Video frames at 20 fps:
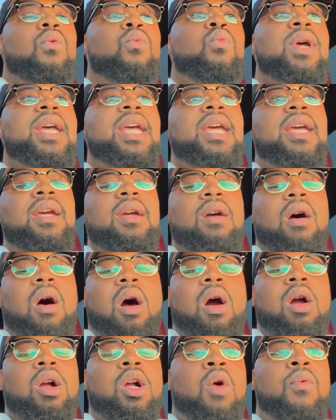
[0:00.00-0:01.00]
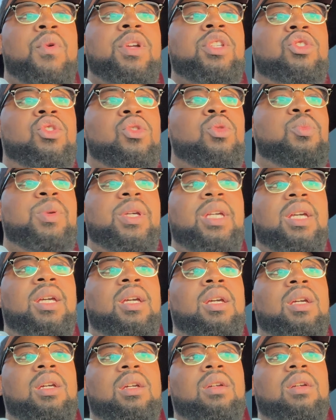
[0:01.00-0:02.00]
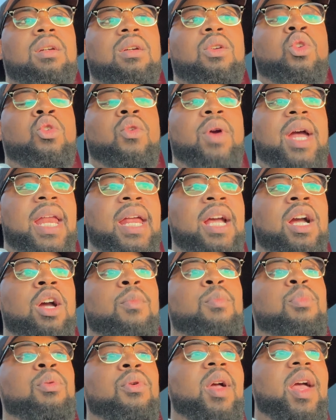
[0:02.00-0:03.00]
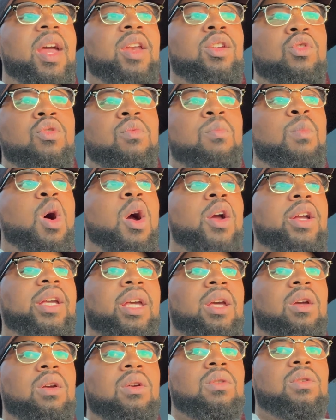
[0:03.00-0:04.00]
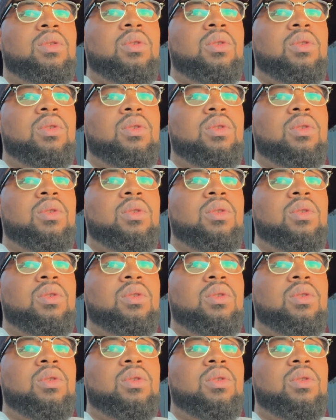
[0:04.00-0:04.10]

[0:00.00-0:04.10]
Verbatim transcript: we are going to be creating a brand new market,